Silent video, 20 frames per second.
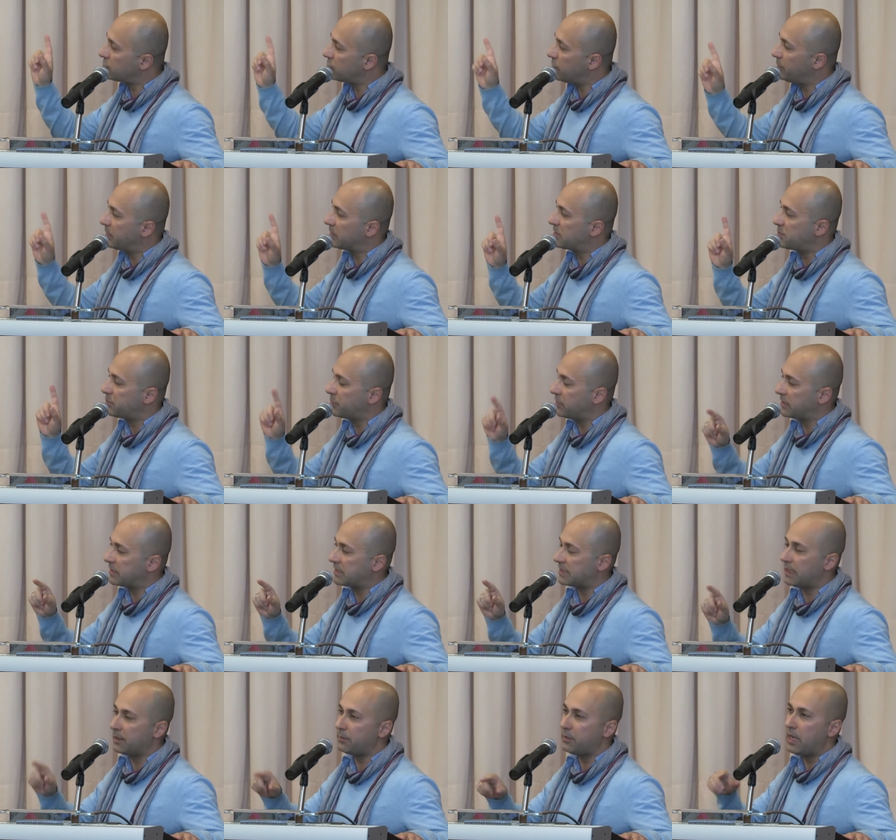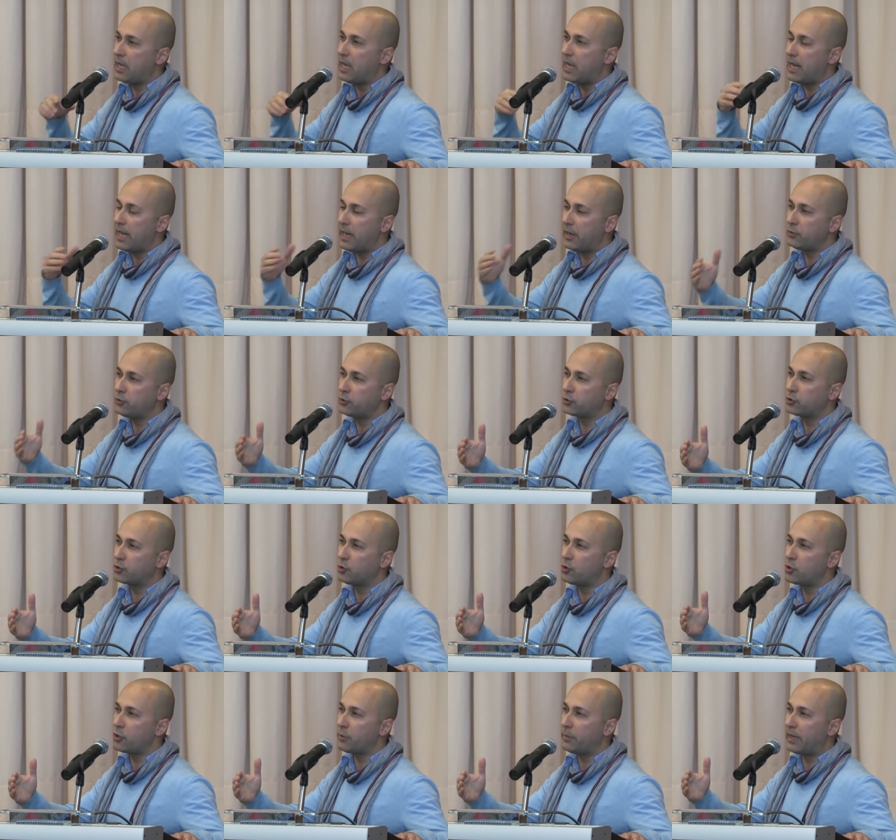topics brings up how you
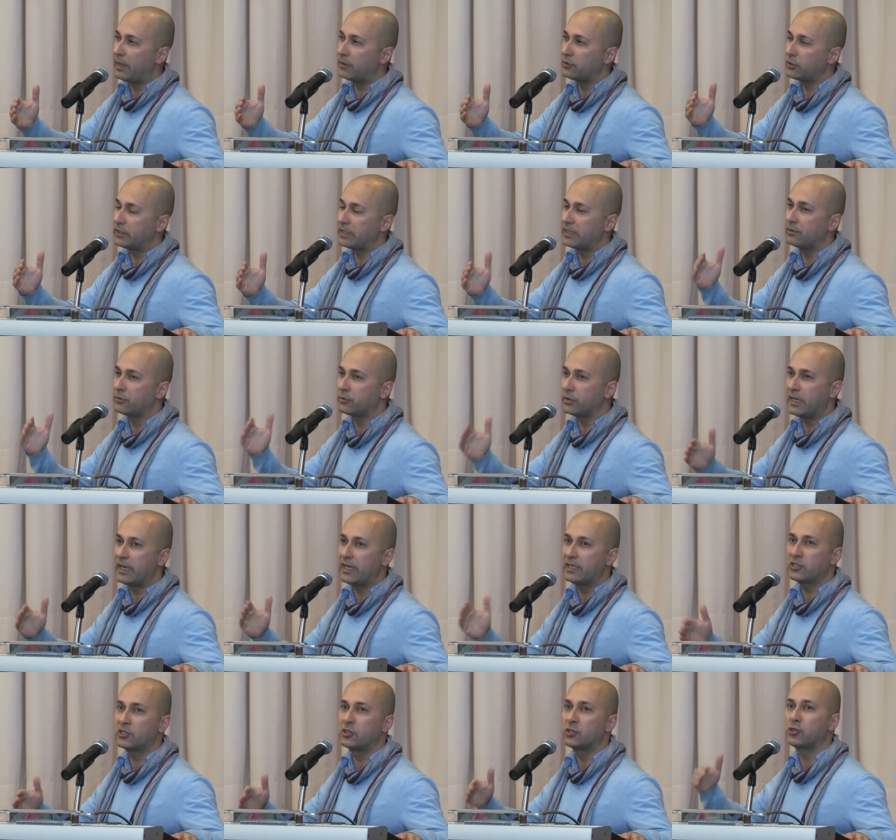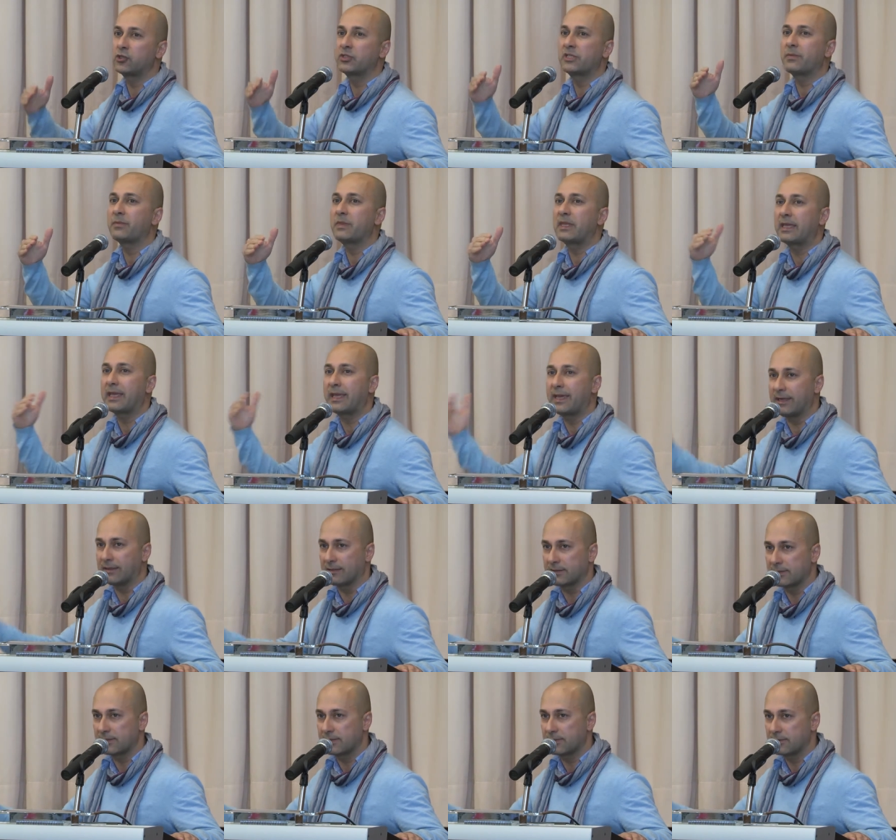talk about it in relation to something
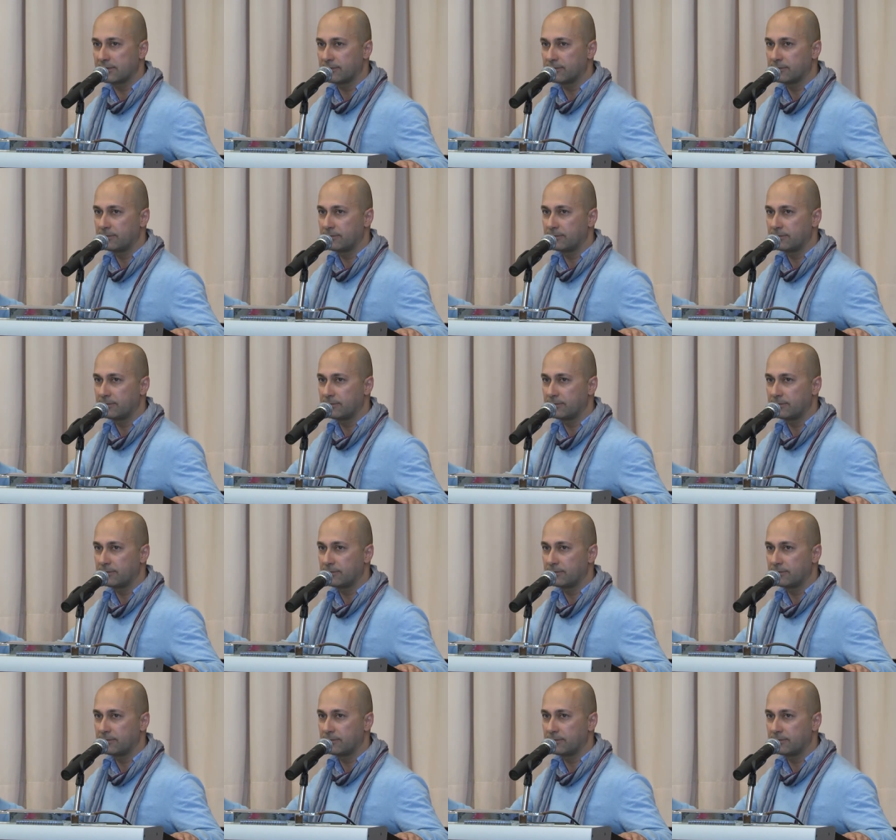else.